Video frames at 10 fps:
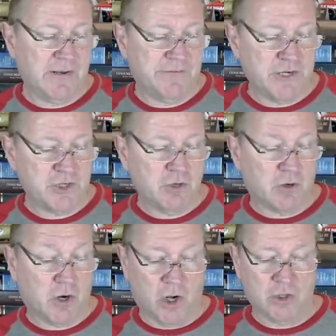an addition
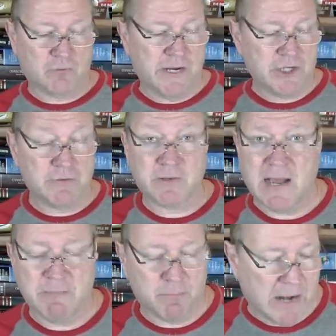or alteration of the
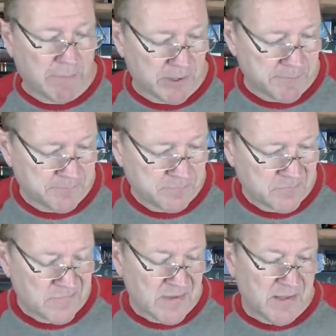common property.
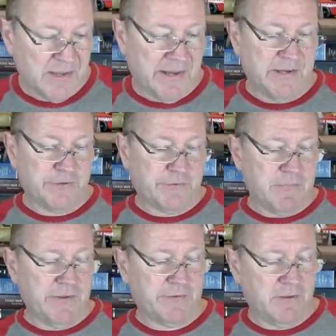He
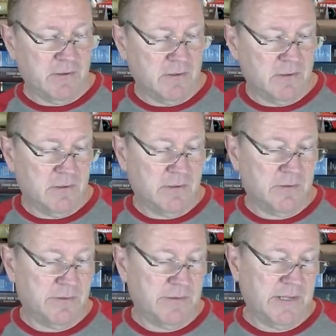dismissed
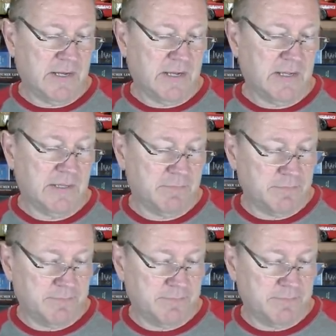the